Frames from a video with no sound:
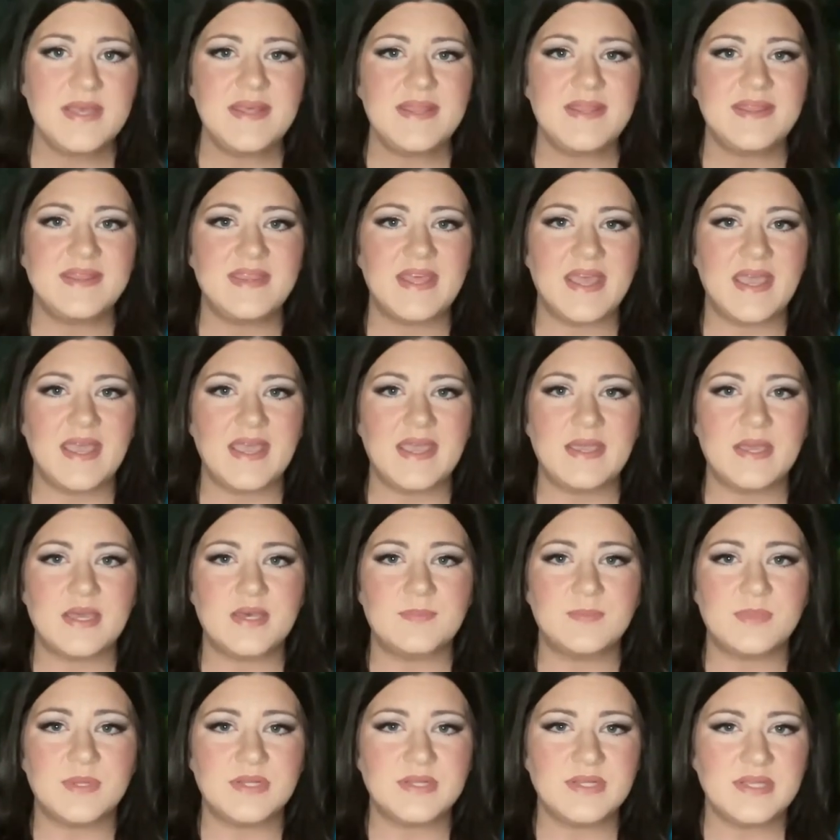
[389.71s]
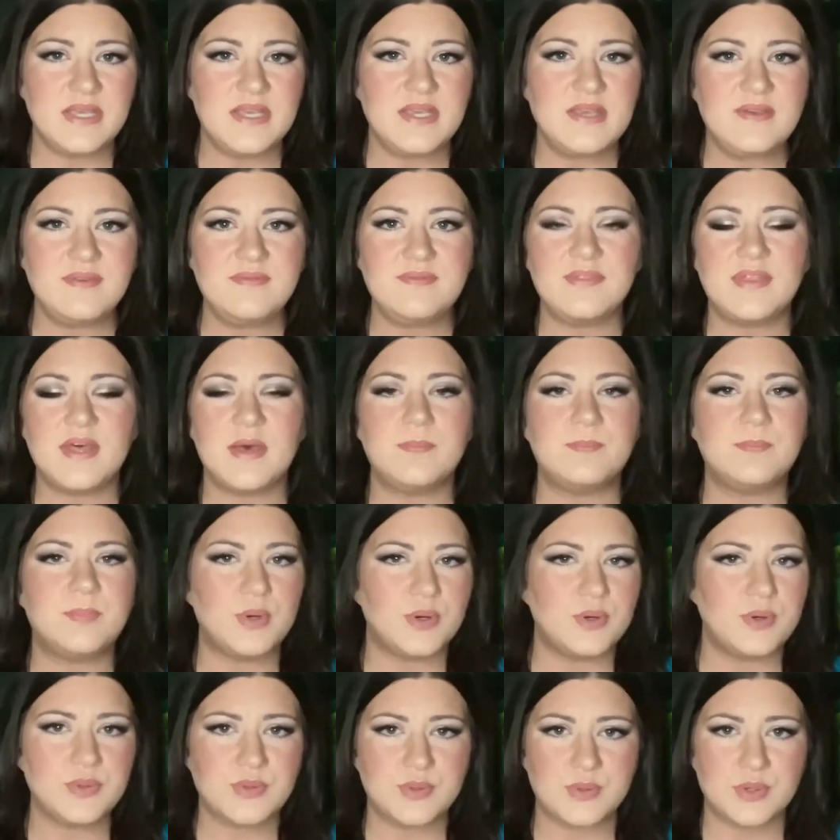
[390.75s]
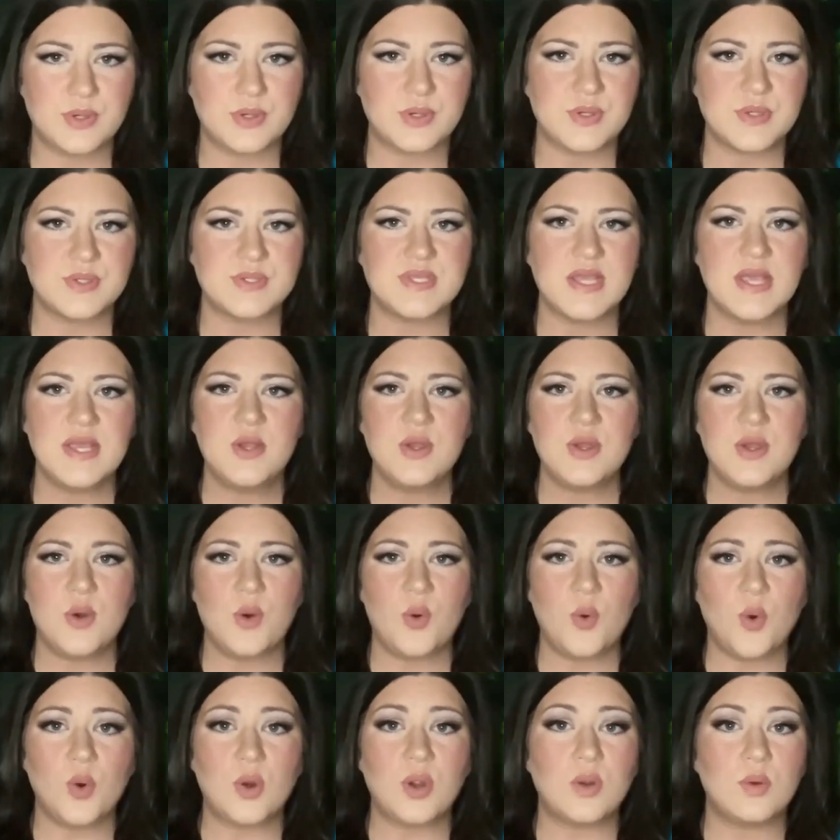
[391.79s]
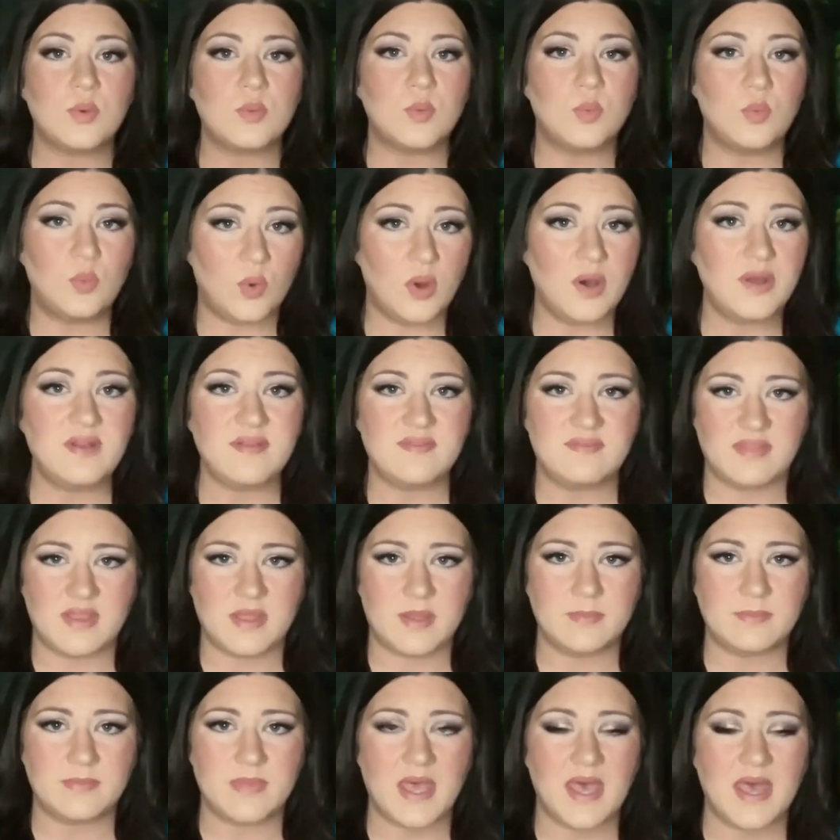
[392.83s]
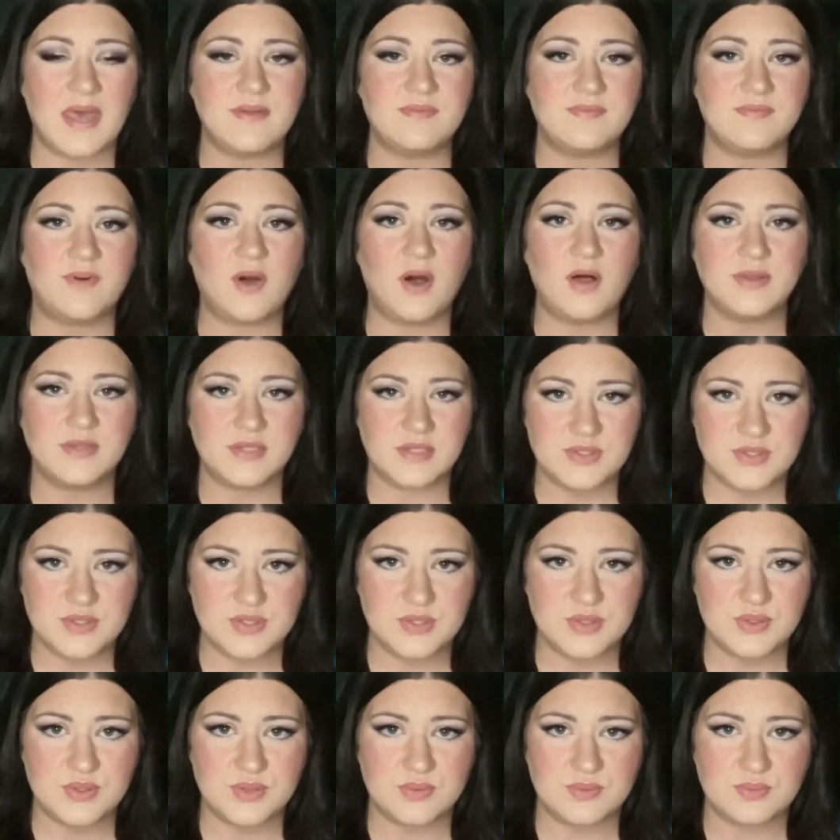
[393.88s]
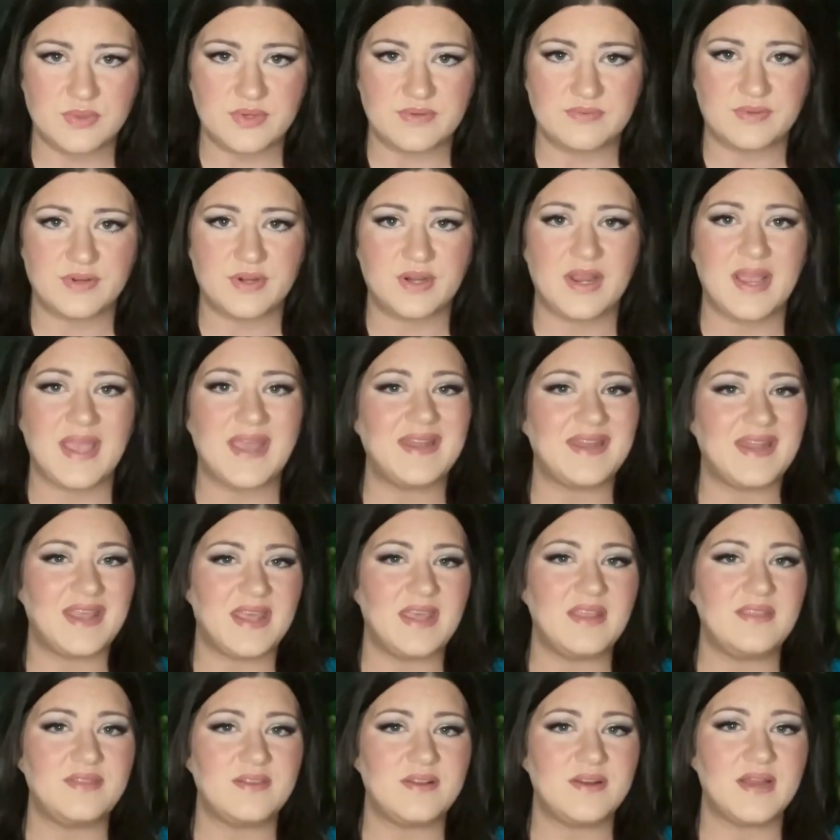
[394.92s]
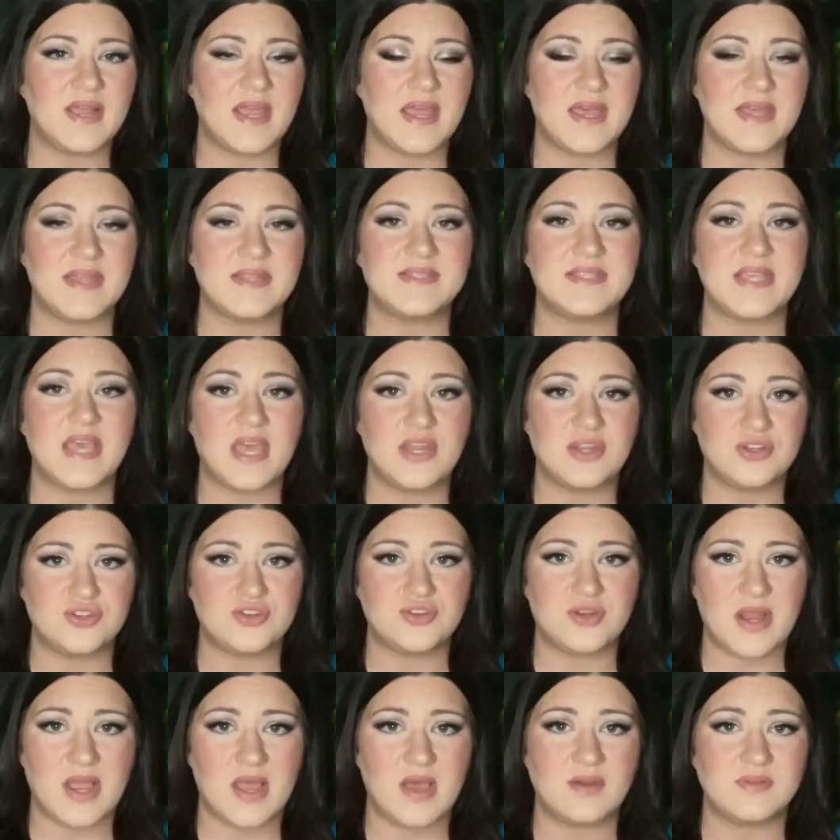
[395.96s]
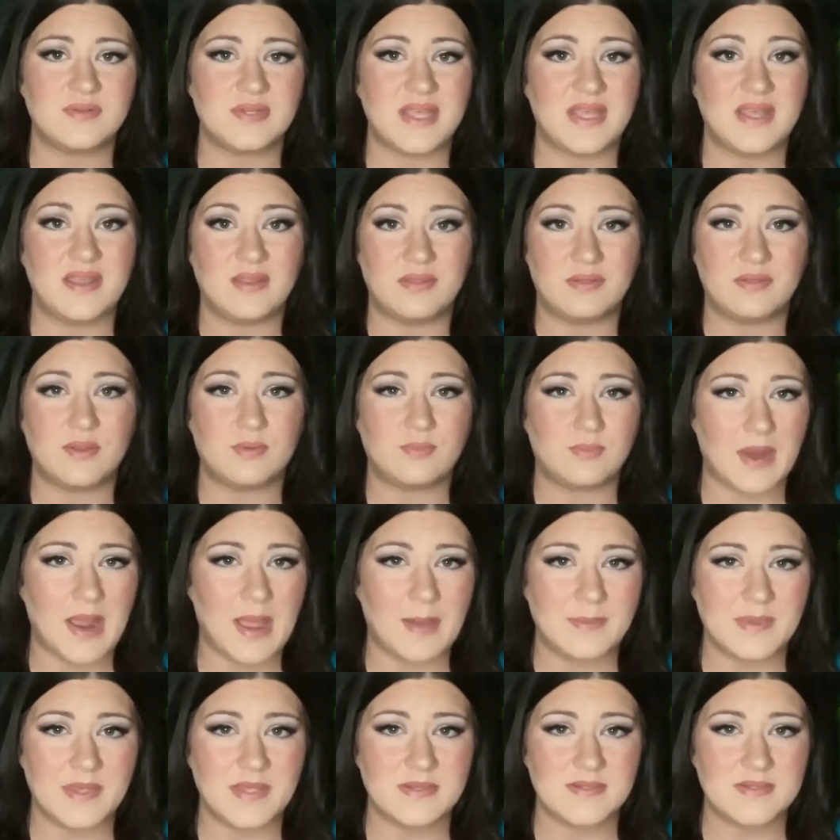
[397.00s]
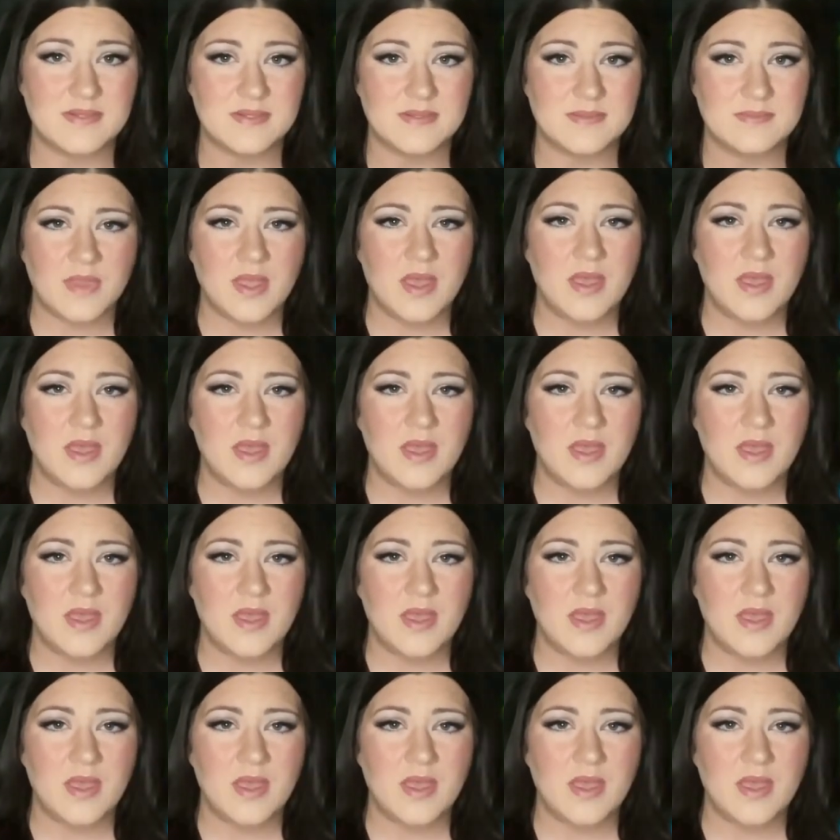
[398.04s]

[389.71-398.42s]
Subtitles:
They believed that both girls or one of them had fallen into the river and hit their heads and drowned in the rapids.